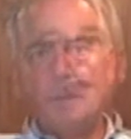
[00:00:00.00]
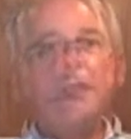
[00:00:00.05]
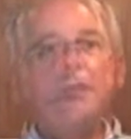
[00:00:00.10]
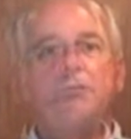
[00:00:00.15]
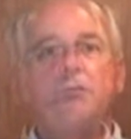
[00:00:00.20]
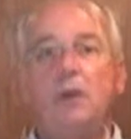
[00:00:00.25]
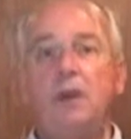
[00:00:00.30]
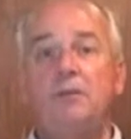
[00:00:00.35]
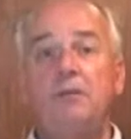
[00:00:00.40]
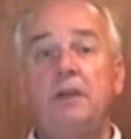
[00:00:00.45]

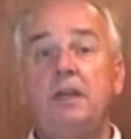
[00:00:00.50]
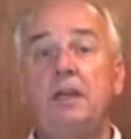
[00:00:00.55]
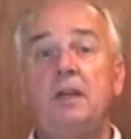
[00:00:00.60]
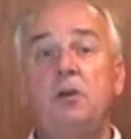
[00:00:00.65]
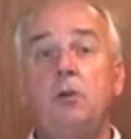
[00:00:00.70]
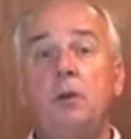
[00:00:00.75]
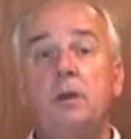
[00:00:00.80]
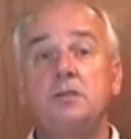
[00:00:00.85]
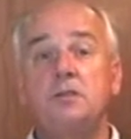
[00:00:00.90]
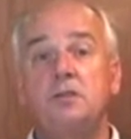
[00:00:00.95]
If you have any
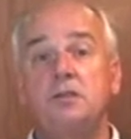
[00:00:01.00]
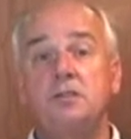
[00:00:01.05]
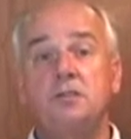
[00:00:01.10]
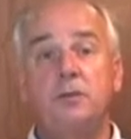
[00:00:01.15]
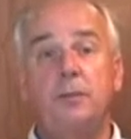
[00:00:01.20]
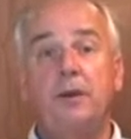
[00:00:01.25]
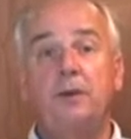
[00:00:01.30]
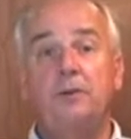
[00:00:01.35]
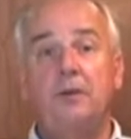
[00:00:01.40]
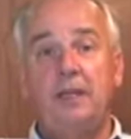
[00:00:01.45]
questions
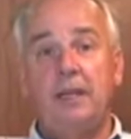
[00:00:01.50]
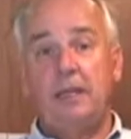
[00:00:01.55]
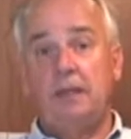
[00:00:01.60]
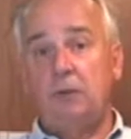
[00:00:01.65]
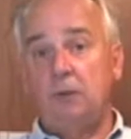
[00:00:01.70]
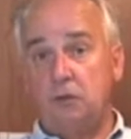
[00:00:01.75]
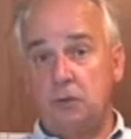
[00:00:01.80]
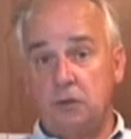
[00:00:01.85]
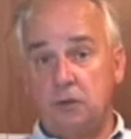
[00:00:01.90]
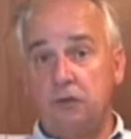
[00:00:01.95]
about
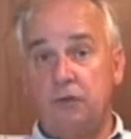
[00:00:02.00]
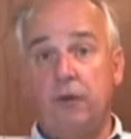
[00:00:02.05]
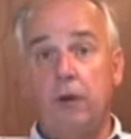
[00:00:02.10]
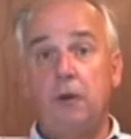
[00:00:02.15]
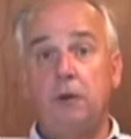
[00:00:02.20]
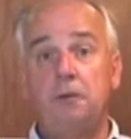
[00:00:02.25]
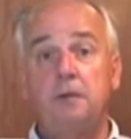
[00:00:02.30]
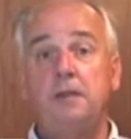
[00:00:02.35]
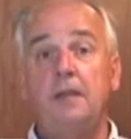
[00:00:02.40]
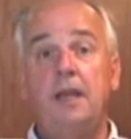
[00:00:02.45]
either
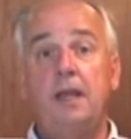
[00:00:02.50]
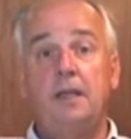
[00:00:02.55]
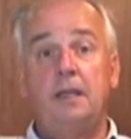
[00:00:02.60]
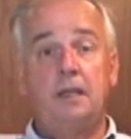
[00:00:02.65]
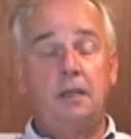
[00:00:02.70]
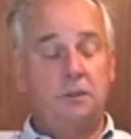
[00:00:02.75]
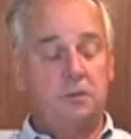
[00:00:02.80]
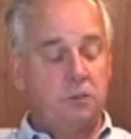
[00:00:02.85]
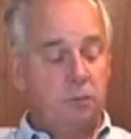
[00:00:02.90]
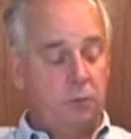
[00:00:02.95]
Girard
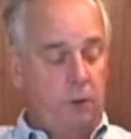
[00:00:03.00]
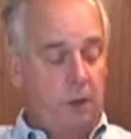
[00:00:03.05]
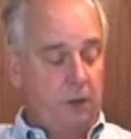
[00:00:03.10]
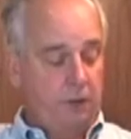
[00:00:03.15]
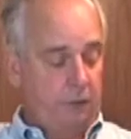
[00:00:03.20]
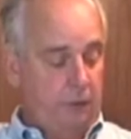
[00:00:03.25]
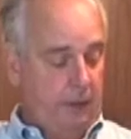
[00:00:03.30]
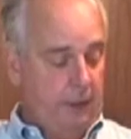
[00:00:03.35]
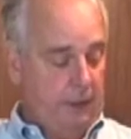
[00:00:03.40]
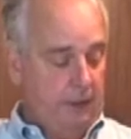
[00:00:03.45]
tankless
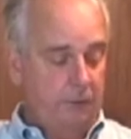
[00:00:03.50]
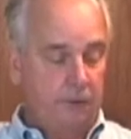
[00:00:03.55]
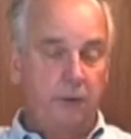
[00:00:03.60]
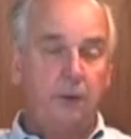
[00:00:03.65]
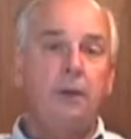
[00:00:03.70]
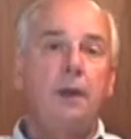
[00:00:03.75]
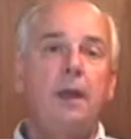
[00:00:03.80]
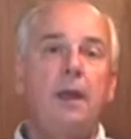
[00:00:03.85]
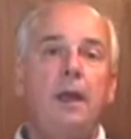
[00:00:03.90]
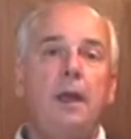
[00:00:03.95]
water heater,
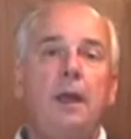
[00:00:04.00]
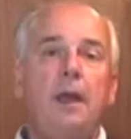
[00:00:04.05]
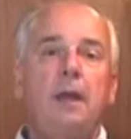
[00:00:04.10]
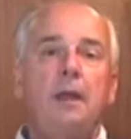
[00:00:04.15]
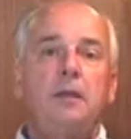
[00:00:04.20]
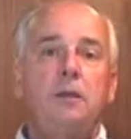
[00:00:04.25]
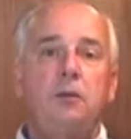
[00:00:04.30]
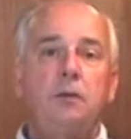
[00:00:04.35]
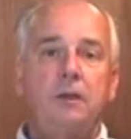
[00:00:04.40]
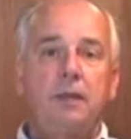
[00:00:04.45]

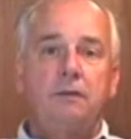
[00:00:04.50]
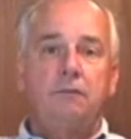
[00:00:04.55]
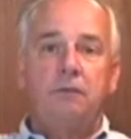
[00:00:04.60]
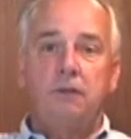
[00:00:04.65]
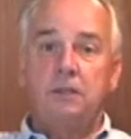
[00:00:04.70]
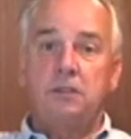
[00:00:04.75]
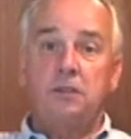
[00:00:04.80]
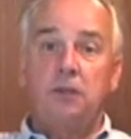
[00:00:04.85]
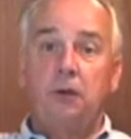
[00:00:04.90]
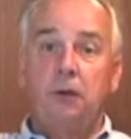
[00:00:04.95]
you can
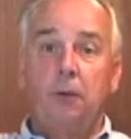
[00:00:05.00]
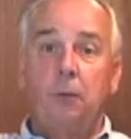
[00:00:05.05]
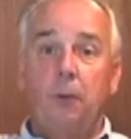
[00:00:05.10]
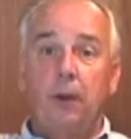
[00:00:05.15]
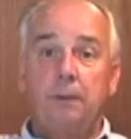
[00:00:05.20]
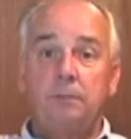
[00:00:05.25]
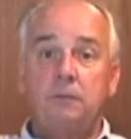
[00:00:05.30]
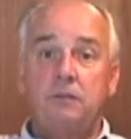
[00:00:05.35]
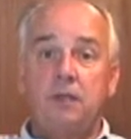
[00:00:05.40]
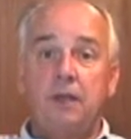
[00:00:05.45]
visit our
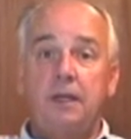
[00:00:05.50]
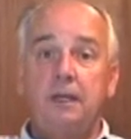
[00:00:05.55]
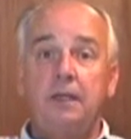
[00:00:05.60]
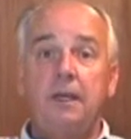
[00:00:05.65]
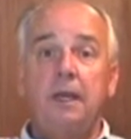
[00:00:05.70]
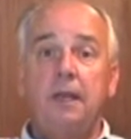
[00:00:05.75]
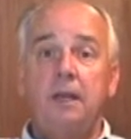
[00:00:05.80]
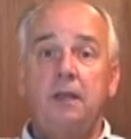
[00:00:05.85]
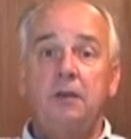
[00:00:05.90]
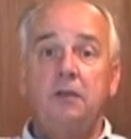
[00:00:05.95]
website,
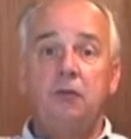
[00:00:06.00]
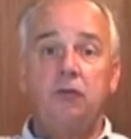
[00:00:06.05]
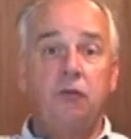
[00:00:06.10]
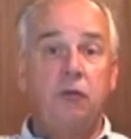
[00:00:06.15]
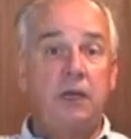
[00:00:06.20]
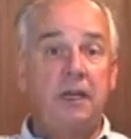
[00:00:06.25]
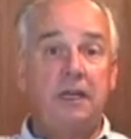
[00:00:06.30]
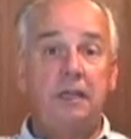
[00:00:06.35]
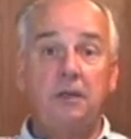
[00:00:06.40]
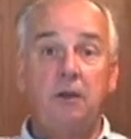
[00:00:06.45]

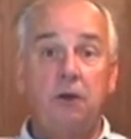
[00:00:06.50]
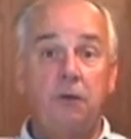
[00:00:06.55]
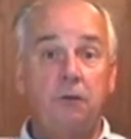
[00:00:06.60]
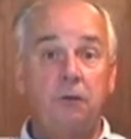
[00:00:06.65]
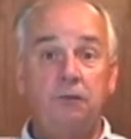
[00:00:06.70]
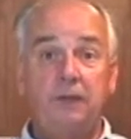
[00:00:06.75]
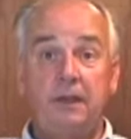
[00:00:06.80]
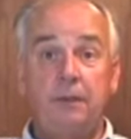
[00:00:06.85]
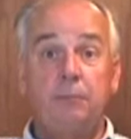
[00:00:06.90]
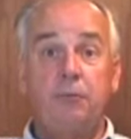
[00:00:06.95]

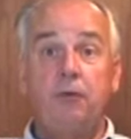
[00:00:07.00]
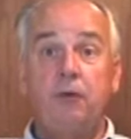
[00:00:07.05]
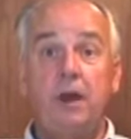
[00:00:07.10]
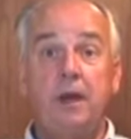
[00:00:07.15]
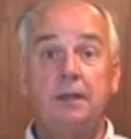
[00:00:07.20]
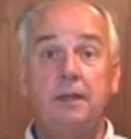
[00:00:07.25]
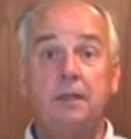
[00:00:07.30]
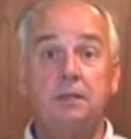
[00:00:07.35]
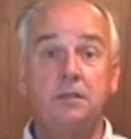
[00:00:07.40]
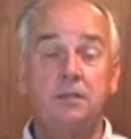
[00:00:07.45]

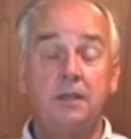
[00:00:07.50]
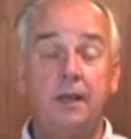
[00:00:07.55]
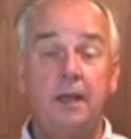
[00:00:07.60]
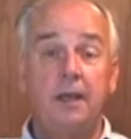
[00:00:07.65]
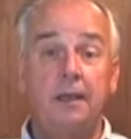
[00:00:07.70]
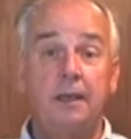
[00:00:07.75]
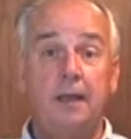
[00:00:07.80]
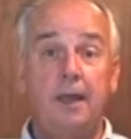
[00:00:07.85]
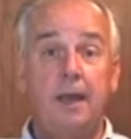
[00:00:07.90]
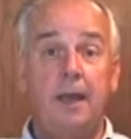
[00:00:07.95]

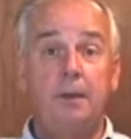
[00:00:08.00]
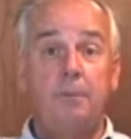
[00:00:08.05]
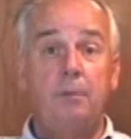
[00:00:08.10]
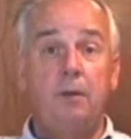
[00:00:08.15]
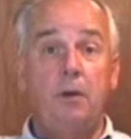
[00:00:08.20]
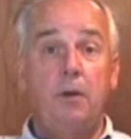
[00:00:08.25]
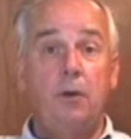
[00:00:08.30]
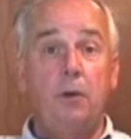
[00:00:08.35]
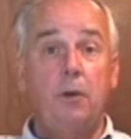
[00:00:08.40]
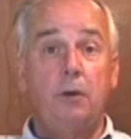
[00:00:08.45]
greenrvproducts.com,
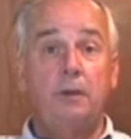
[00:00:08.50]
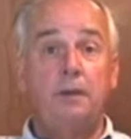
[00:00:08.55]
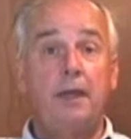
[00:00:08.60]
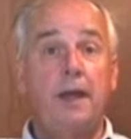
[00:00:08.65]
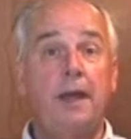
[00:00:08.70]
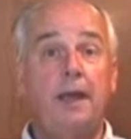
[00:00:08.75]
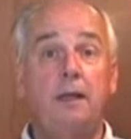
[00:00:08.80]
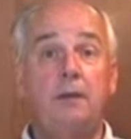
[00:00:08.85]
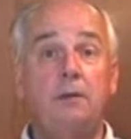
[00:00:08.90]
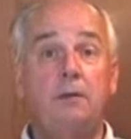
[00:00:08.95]
or
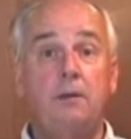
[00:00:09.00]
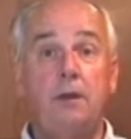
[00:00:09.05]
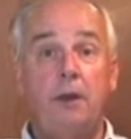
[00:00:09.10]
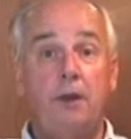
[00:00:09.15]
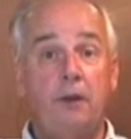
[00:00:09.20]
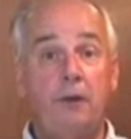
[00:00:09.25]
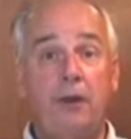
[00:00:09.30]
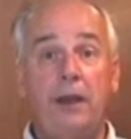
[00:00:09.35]
dial our